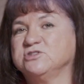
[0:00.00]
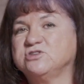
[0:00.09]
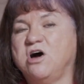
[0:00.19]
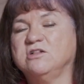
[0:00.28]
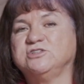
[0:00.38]

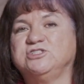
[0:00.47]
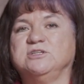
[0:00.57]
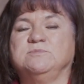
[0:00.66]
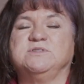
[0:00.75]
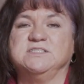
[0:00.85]

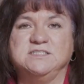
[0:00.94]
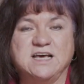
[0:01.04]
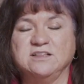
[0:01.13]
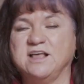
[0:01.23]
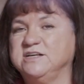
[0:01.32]
scholarships and
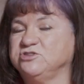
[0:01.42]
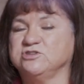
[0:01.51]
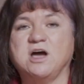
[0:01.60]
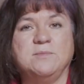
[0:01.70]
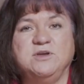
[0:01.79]
deadlines are
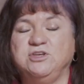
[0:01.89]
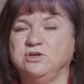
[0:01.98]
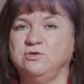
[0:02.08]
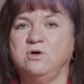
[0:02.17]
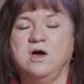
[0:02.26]
coming
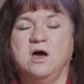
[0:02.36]
due